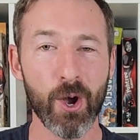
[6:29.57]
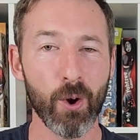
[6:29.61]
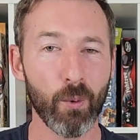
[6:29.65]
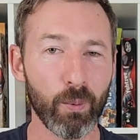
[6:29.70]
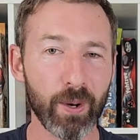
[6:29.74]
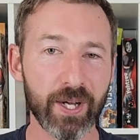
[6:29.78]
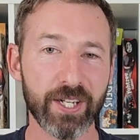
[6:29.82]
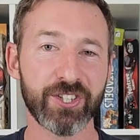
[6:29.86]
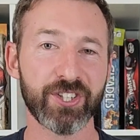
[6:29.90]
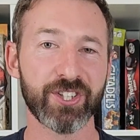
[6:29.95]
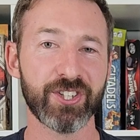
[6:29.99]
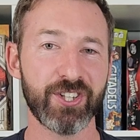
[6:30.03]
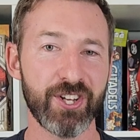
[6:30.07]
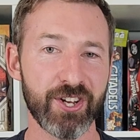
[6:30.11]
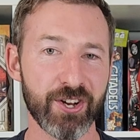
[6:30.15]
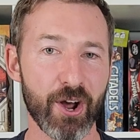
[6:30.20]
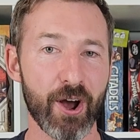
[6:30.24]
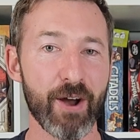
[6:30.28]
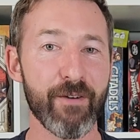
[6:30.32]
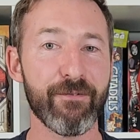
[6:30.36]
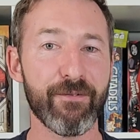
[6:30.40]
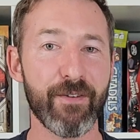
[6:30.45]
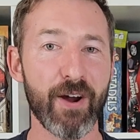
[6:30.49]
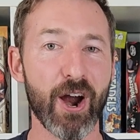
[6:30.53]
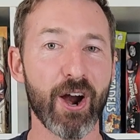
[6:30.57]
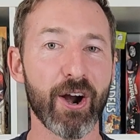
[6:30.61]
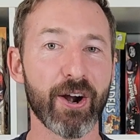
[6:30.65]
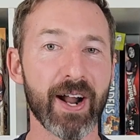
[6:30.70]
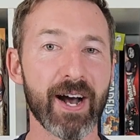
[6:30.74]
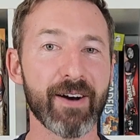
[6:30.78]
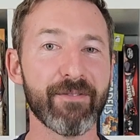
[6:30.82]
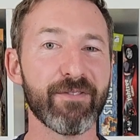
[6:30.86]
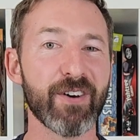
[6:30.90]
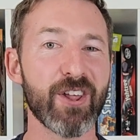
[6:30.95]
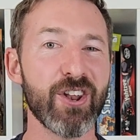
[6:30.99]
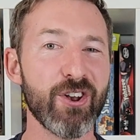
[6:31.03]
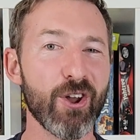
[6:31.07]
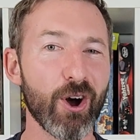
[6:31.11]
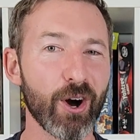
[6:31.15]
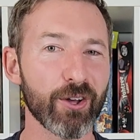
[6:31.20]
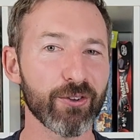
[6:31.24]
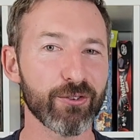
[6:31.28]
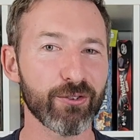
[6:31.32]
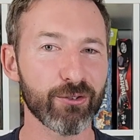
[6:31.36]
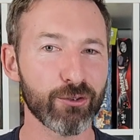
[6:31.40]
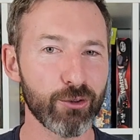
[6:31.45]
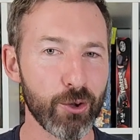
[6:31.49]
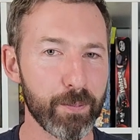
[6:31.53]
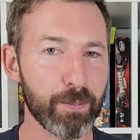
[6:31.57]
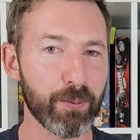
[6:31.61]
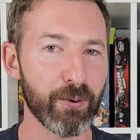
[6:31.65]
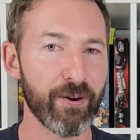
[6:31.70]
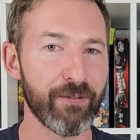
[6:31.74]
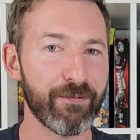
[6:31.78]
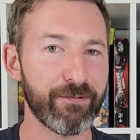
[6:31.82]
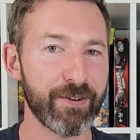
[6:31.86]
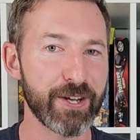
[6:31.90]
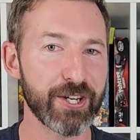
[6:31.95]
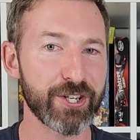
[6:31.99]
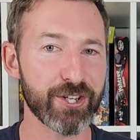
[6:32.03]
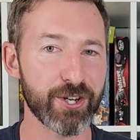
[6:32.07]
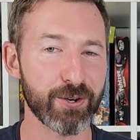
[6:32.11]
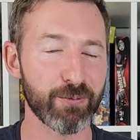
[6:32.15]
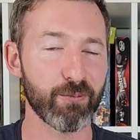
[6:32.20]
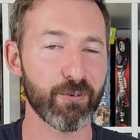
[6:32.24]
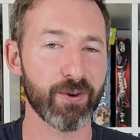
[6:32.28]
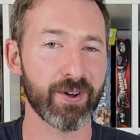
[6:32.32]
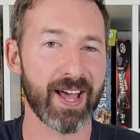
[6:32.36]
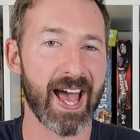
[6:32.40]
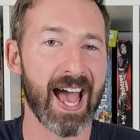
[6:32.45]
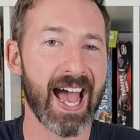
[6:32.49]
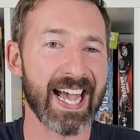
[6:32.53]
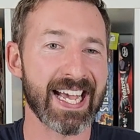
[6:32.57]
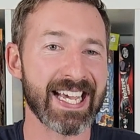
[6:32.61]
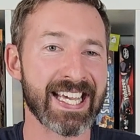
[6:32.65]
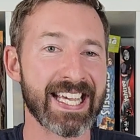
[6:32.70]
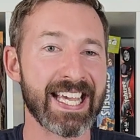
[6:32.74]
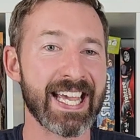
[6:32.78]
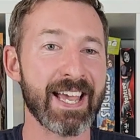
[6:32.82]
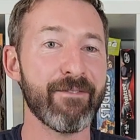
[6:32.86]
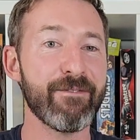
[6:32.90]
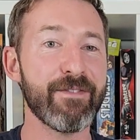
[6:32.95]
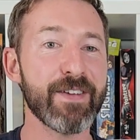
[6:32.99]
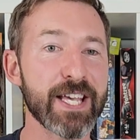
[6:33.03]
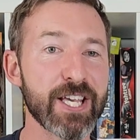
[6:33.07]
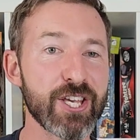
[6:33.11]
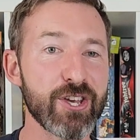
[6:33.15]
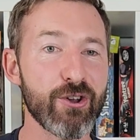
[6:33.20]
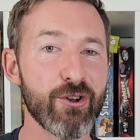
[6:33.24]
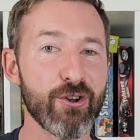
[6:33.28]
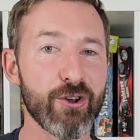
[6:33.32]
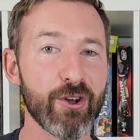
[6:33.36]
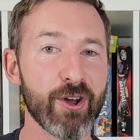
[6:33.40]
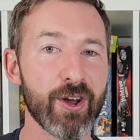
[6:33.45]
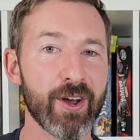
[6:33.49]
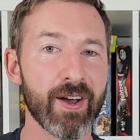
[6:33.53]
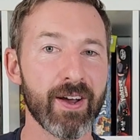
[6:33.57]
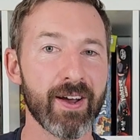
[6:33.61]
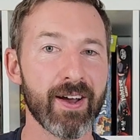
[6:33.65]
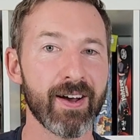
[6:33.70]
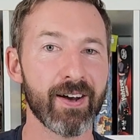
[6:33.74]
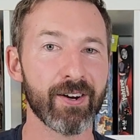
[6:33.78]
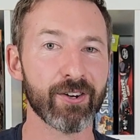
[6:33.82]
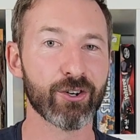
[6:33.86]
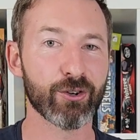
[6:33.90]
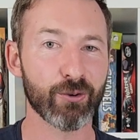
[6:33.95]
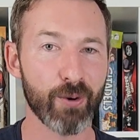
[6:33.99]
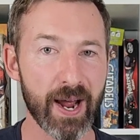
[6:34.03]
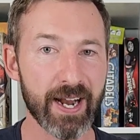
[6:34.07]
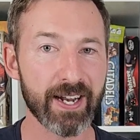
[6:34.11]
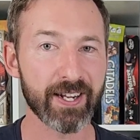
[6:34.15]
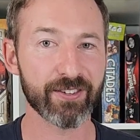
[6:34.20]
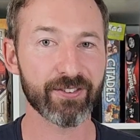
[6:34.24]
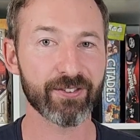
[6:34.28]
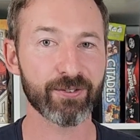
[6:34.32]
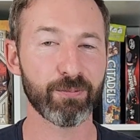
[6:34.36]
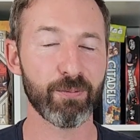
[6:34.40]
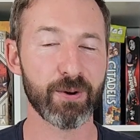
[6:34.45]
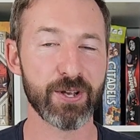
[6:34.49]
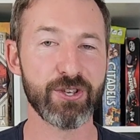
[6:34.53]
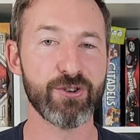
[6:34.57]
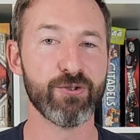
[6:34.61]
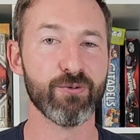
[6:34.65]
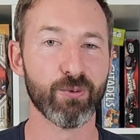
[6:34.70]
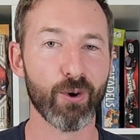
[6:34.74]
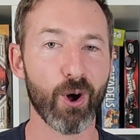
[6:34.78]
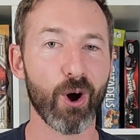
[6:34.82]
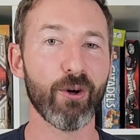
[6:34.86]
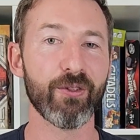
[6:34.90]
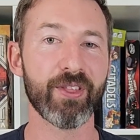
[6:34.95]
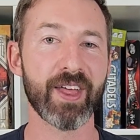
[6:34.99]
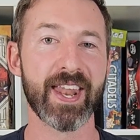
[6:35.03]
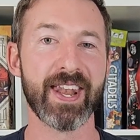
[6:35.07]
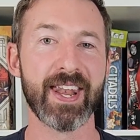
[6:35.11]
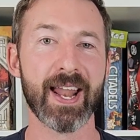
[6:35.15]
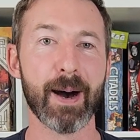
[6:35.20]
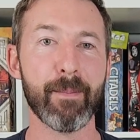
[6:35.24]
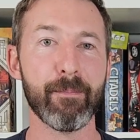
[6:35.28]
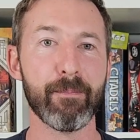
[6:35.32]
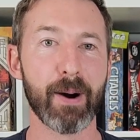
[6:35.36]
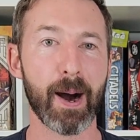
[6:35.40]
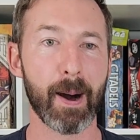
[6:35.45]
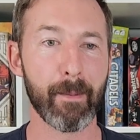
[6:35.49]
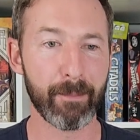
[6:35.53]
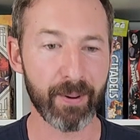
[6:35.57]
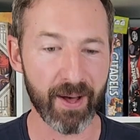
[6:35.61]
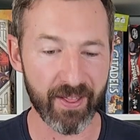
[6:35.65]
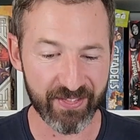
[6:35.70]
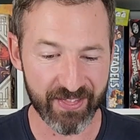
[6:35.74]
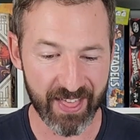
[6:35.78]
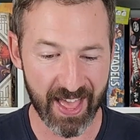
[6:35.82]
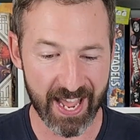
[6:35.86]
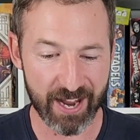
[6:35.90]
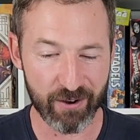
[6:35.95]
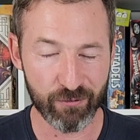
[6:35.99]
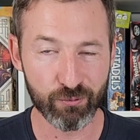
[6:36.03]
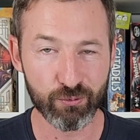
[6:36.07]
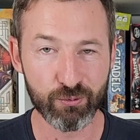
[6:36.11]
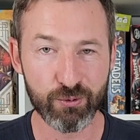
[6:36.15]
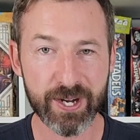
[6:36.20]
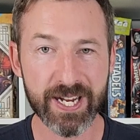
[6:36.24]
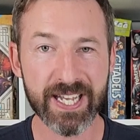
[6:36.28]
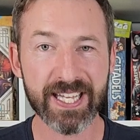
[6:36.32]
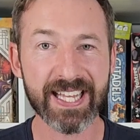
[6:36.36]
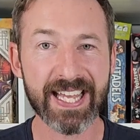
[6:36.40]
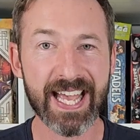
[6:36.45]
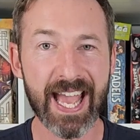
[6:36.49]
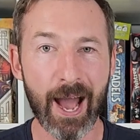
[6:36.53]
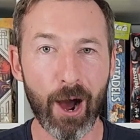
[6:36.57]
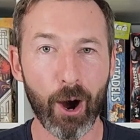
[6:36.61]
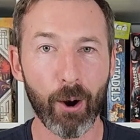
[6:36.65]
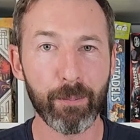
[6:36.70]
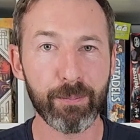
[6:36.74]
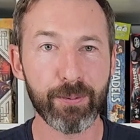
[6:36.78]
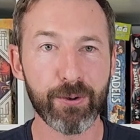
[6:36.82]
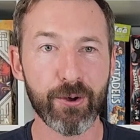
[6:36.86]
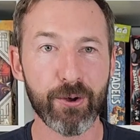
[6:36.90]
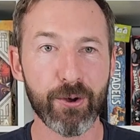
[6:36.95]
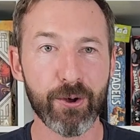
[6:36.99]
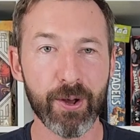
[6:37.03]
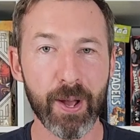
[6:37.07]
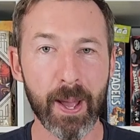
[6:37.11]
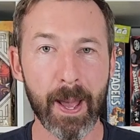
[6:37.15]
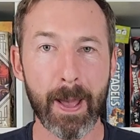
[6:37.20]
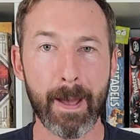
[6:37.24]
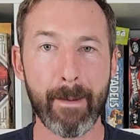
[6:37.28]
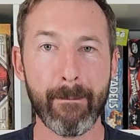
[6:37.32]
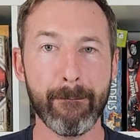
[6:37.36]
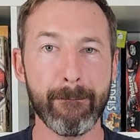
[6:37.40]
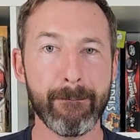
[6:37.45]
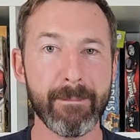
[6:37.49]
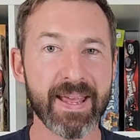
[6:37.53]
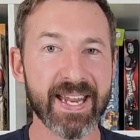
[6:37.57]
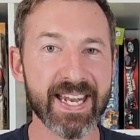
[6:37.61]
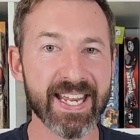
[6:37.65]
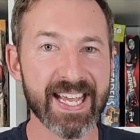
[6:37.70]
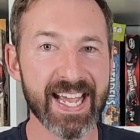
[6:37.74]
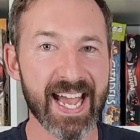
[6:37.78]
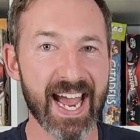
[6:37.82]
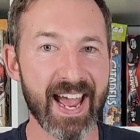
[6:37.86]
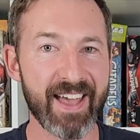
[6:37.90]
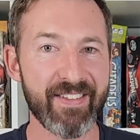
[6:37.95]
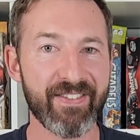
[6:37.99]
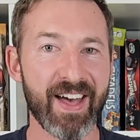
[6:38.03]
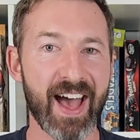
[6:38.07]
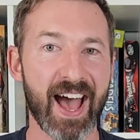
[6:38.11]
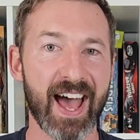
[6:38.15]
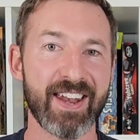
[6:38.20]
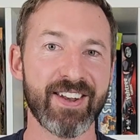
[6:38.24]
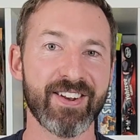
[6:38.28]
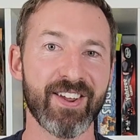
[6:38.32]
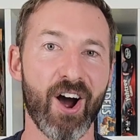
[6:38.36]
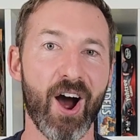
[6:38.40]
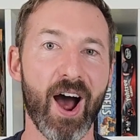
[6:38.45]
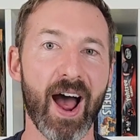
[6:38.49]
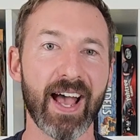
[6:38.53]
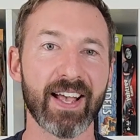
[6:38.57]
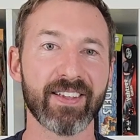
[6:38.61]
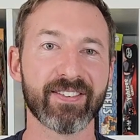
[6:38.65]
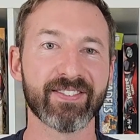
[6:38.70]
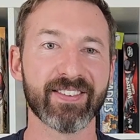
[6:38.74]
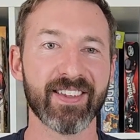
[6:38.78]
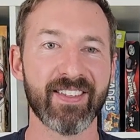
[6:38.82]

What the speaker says: which, you know, fair enough, are not super efficient at giving you credits when you roll their number, but they really help you mitigate that dice.